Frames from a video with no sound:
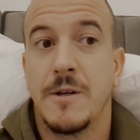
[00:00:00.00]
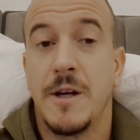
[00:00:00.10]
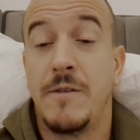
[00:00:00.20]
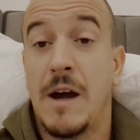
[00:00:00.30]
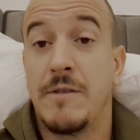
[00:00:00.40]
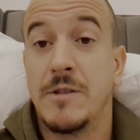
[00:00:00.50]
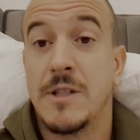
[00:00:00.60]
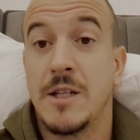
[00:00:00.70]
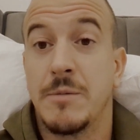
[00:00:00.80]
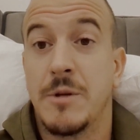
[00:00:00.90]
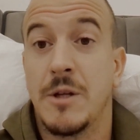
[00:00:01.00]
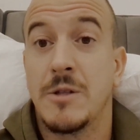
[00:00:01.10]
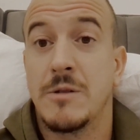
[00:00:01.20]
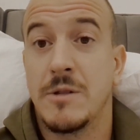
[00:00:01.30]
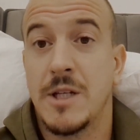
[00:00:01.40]
If you haven't signed up to
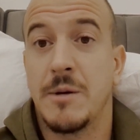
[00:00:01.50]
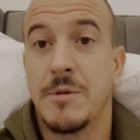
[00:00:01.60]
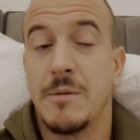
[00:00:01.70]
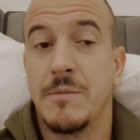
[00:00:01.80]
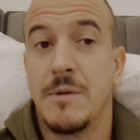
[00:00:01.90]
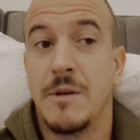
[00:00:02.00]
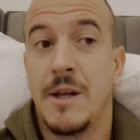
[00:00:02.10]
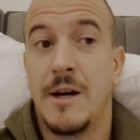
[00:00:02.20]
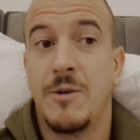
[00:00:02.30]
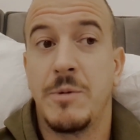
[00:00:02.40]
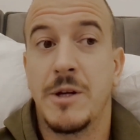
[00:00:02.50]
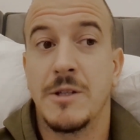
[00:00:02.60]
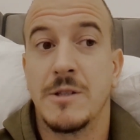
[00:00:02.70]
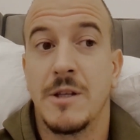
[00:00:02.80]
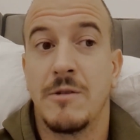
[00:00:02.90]
those, sign up to them now
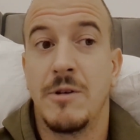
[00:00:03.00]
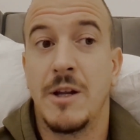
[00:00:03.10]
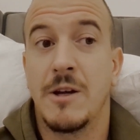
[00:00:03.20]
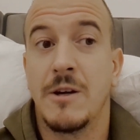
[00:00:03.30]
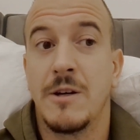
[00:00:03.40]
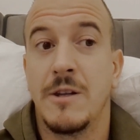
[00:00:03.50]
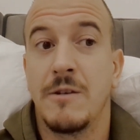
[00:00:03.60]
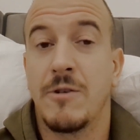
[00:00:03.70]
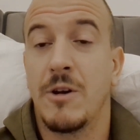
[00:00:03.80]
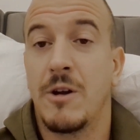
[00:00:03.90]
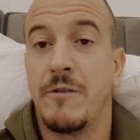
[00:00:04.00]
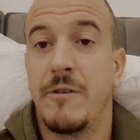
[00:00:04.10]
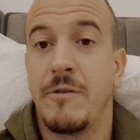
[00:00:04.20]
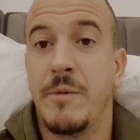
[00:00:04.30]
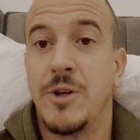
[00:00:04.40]
because they're really good and they've got a lot of
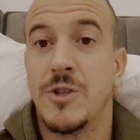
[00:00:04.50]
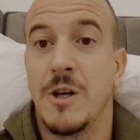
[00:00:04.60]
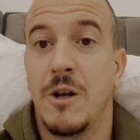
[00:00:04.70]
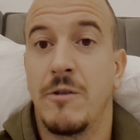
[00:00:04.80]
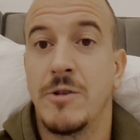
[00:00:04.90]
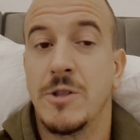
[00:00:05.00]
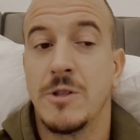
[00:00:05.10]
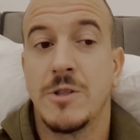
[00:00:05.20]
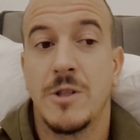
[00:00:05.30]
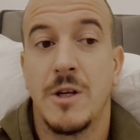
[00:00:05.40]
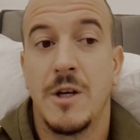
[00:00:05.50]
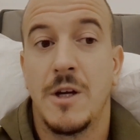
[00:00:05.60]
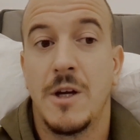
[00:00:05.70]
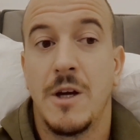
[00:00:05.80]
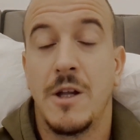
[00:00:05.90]
information, a lot of results.
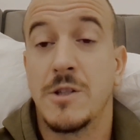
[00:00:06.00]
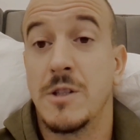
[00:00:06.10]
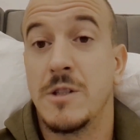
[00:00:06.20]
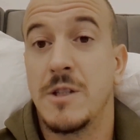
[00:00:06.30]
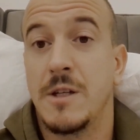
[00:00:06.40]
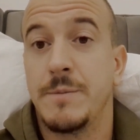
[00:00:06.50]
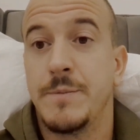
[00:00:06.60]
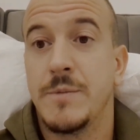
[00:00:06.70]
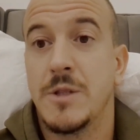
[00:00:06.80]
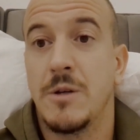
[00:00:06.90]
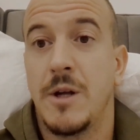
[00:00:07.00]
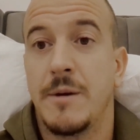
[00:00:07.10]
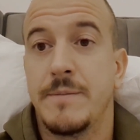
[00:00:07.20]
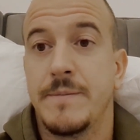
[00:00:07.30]
It's good to see. So yeah.